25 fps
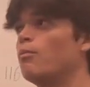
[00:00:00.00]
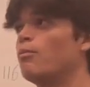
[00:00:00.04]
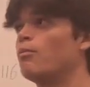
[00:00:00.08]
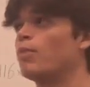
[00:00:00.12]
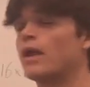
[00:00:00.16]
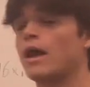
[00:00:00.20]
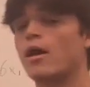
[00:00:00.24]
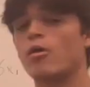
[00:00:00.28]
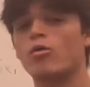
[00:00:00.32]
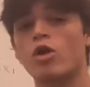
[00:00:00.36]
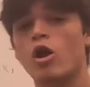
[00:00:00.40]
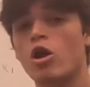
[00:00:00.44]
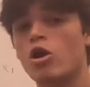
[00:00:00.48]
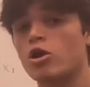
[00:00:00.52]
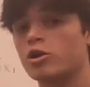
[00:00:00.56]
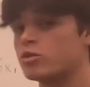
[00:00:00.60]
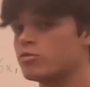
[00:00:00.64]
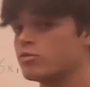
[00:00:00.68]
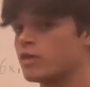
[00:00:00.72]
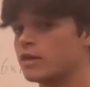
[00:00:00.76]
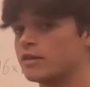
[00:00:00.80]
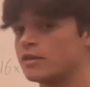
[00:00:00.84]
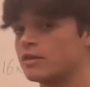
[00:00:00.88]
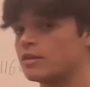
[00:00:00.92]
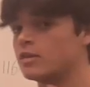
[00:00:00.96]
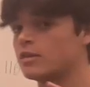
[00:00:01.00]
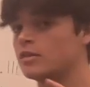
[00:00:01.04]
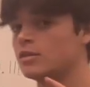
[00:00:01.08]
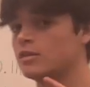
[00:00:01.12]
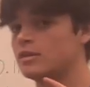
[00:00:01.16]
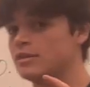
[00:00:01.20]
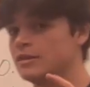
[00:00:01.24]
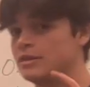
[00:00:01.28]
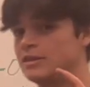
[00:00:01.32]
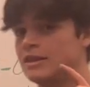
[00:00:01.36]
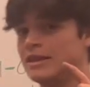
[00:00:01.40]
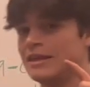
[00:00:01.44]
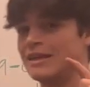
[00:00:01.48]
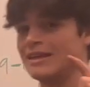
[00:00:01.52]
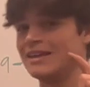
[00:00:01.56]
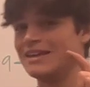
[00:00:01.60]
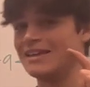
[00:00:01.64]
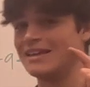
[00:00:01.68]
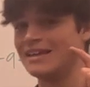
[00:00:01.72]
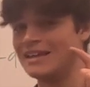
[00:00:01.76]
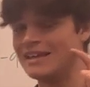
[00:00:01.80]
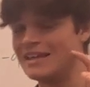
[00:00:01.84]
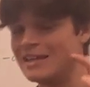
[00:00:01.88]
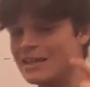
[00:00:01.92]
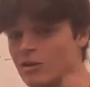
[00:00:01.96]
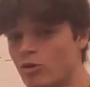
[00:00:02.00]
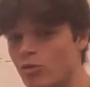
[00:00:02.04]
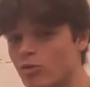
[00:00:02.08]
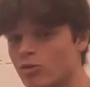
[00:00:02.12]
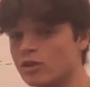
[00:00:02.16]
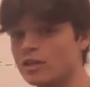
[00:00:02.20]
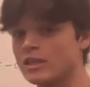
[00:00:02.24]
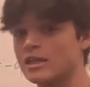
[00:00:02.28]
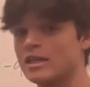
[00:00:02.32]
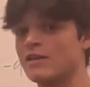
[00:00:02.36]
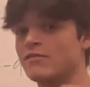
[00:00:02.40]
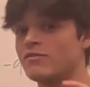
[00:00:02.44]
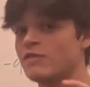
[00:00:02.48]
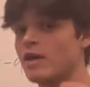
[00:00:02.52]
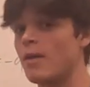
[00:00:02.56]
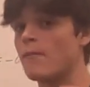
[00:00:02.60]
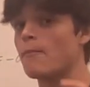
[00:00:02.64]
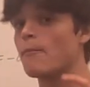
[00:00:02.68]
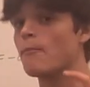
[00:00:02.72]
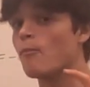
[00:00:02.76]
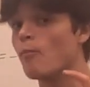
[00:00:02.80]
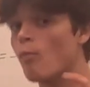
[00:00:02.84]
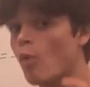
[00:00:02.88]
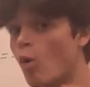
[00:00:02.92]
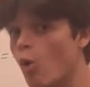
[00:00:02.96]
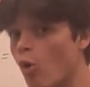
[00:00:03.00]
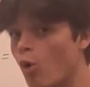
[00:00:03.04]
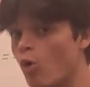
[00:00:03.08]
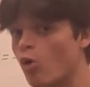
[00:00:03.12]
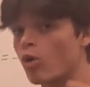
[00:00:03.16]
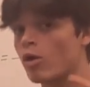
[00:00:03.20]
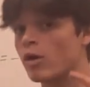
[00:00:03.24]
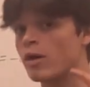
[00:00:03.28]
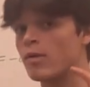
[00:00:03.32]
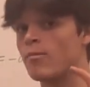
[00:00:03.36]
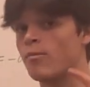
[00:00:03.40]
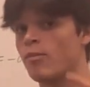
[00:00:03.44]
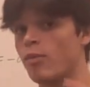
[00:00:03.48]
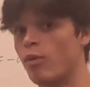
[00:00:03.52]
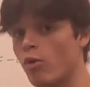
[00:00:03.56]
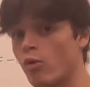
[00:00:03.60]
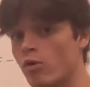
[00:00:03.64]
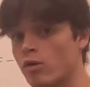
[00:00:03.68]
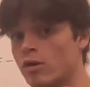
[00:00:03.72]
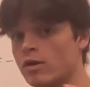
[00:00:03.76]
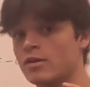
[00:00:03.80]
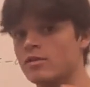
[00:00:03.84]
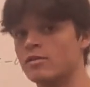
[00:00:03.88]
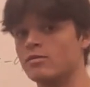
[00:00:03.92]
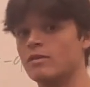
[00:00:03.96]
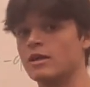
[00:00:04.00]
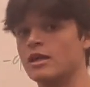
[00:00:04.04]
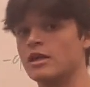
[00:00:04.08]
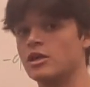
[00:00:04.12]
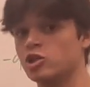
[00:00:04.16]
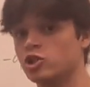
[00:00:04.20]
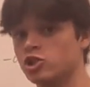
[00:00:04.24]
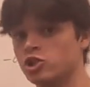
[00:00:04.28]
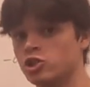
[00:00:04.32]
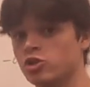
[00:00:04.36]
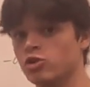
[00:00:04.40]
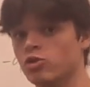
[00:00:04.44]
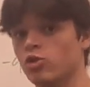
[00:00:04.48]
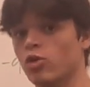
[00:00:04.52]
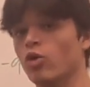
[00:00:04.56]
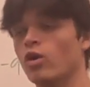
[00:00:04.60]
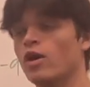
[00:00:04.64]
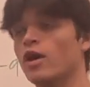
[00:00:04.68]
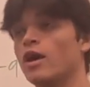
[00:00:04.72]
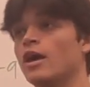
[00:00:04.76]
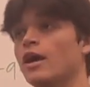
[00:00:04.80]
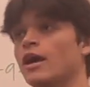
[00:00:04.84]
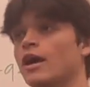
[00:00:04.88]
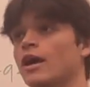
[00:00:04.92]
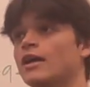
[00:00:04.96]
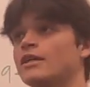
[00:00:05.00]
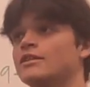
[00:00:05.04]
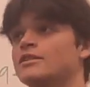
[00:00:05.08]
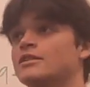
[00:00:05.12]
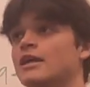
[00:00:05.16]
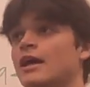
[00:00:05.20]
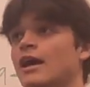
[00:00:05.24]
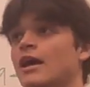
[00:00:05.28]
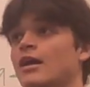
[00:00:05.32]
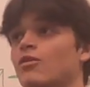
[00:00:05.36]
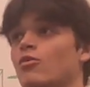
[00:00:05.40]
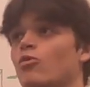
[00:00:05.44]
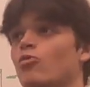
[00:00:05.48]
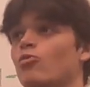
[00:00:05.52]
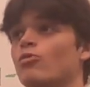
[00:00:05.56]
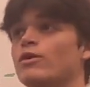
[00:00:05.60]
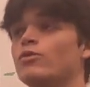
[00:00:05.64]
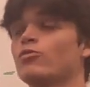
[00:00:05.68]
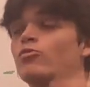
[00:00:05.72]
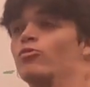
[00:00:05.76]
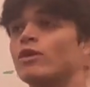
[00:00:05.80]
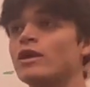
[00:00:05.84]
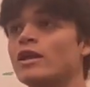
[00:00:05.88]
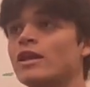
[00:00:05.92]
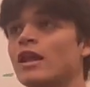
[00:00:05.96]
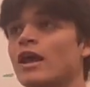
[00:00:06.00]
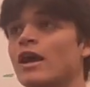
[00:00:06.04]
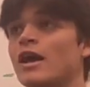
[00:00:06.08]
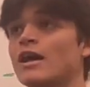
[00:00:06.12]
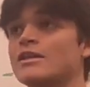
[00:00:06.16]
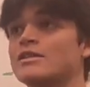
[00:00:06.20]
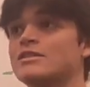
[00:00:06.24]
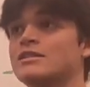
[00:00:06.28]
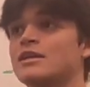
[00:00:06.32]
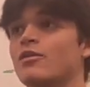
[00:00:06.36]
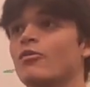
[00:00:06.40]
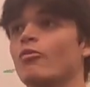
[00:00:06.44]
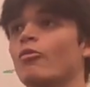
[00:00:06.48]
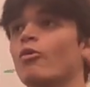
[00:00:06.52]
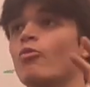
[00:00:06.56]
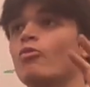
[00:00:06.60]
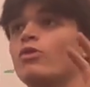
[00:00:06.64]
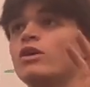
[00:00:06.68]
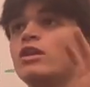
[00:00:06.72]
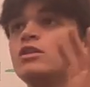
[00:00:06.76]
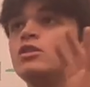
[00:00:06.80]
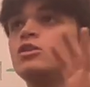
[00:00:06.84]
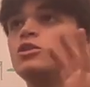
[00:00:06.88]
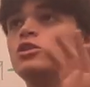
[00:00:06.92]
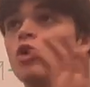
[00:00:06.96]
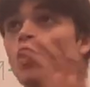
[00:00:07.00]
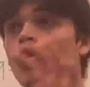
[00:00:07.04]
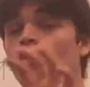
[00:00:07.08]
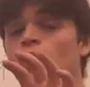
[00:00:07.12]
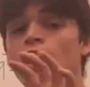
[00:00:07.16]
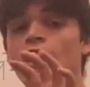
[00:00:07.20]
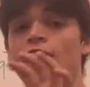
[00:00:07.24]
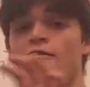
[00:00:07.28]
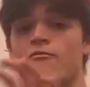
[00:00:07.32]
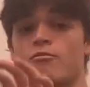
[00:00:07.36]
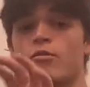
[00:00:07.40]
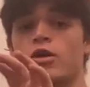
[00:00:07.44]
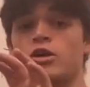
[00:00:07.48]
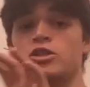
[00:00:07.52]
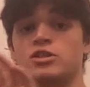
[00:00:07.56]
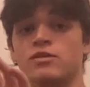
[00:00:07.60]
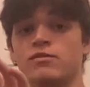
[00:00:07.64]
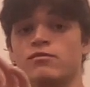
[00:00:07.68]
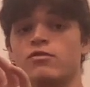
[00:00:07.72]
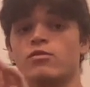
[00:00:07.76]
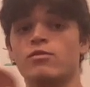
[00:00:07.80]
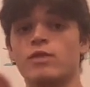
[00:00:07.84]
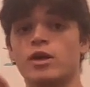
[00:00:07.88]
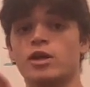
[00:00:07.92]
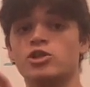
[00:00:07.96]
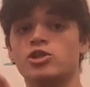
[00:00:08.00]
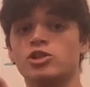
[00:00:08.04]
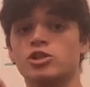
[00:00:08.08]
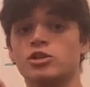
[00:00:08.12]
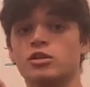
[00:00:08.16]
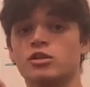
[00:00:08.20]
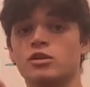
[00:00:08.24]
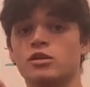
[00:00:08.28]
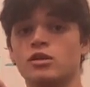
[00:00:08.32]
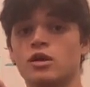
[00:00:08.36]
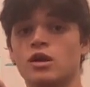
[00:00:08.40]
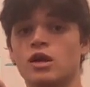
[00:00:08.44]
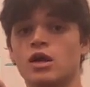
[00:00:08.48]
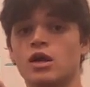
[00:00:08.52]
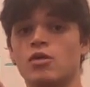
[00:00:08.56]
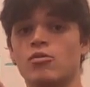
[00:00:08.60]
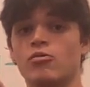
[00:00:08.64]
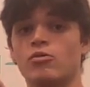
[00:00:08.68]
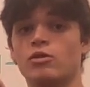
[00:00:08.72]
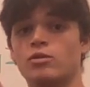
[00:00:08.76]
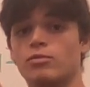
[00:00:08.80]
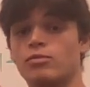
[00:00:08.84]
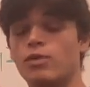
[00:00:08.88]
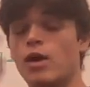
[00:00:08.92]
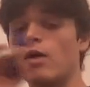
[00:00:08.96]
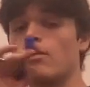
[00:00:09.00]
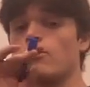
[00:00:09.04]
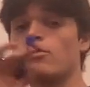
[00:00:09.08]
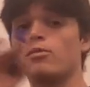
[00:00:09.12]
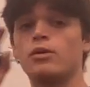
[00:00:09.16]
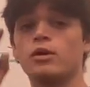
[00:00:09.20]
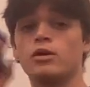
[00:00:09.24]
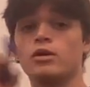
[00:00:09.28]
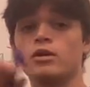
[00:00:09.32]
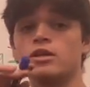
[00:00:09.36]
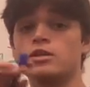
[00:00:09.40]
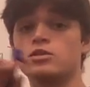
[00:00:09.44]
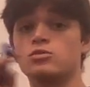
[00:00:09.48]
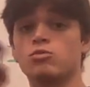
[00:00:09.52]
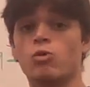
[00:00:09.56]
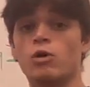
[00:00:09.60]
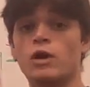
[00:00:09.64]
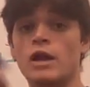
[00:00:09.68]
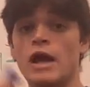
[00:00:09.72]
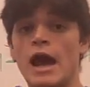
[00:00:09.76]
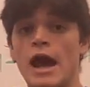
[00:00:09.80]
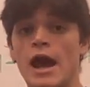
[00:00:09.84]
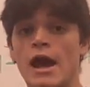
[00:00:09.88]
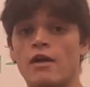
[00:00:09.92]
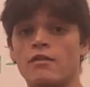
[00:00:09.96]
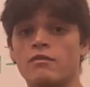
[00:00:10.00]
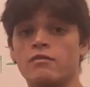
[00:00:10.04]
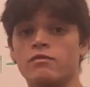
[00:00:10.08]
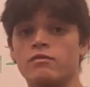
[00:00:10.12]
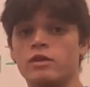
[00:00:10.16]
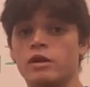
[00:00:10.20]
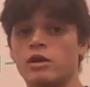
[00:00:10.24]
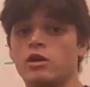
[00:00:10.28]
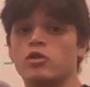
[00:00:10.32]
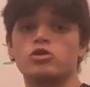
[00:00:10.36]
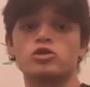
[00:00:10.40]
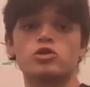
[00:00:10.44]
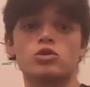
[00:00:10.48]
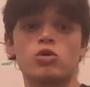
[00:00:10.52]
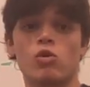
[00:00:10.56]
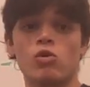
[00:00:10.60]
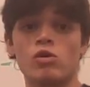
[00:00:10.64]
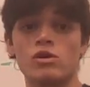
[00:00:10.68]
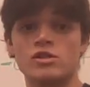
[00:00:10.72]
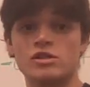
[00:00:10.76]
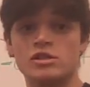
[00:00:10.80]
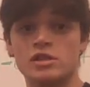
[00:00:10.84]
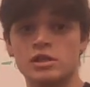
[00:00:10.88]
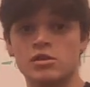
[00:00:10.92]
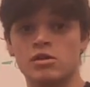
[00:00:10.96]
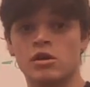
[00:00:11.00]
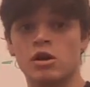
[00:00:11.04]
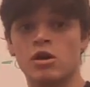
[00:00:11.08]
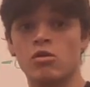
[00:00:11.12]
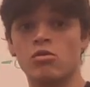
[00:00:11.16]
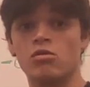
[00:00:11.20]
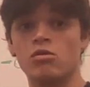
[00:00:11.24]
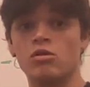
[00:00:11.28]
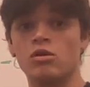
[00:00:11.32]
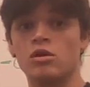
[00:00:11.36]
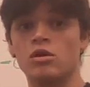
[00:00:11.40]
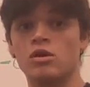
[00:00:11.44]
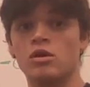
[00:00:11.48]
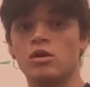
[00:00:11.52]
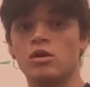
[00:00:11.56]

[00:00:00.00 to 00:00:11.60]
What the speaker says: But I would argue that the equally, if not more important issue is that we realize that when we don't have much information, when the probability is 1/2 and our score is 0,